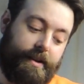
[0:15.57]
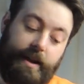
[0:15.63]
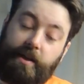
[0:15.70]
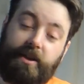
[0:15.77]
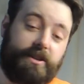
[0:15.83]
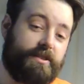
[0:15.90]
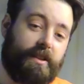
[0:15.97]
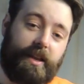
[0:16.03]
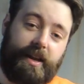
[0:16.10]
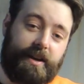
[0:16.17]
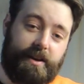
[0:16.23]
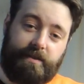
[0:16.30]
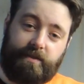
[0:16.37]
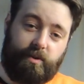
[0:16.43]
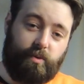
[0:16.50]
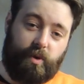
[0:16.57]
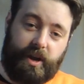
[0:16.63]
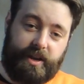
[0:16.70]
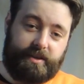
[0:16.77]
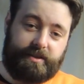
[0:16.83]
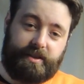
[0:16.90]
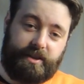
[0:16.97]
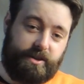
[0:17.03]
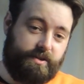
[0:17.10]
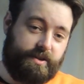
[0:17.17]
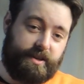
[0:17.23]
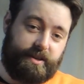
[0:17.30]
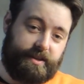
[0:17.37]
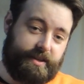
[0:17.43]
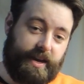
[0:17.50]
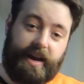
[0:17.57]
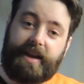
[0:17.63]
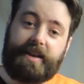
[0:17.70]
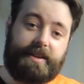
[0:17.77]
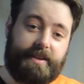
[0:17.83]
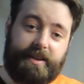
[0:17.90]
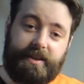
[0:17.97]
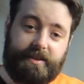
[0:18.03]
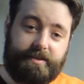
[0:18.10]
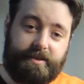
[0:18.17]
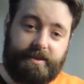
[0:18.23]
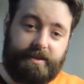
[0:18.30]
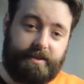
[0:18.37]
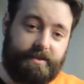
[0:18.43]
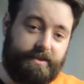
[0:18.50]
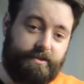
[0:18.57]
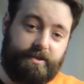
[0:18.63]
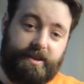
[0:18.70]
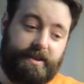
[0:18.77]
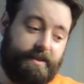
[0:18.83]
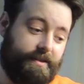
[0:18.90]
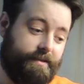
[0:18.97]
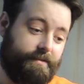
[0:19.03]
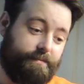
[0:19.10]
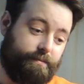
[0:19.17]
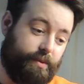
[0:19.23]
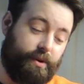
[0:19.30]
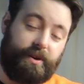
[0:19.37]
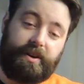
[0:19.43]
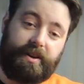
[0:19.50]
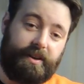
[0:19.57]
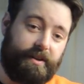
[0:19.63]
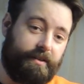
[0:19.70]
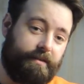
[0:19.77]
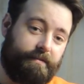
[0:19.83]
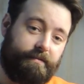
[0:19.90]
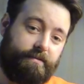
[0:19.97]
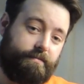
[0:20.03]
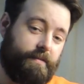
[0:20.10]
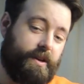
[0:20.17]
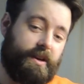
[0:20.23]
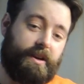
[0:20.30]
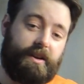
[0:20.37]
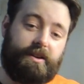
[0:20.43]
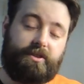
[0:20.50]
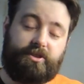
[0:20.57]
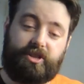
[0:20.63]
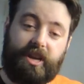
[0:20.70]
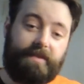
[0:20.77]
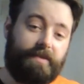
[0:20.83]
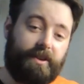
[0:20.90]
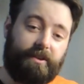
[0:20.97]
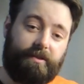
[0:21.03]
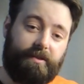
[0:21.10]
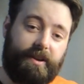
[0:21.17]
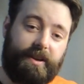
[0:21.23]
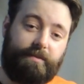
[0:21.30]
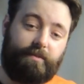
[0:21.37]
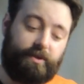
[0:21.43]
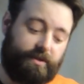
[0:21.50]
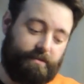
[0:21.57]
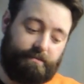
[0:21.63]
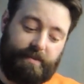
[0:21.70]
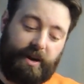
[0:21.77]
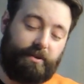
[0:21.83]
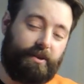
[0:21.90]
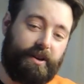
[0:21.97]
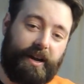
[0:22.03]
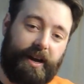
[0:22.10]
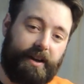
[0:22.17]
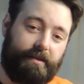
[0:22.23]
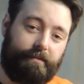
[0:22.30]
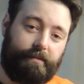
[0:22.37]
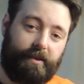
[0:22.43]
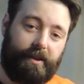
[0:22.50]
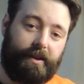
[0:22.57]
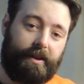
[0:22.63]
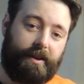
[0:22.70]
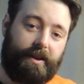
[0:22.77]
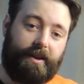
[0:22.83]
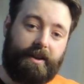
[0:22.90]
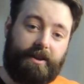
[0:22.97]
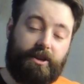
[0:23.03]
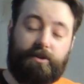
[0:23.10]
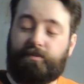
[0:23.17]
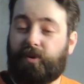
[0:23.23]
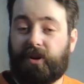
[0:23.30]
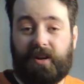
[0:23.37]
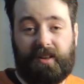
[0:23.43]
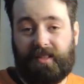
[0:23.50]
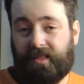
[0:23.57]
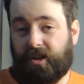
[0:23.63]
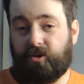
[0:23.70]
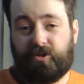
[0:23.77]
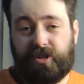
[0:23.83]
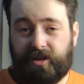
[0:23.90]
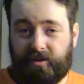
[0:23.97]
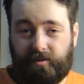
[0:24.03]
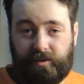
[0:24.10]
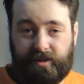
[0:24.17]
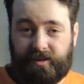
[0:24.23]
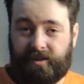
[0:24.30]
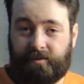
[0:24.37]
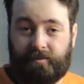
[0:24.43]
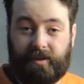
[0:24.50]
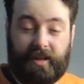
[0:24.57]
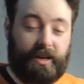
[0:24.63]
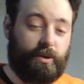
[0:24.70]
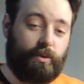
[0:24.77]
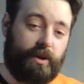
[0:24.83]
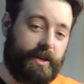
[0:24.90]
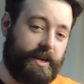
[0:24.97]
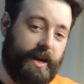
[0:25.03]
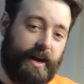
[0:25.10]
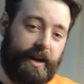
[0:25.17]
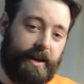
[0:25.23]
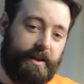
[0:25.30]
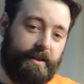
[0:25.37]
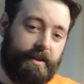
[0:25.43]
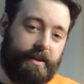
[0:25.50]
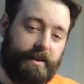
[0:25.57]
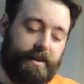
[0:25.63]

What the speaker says: Now there's a lot of different ways that you can dye a disc. You can put it in shaving cream with some powder dye. You can put it in lotion with some liquid dye.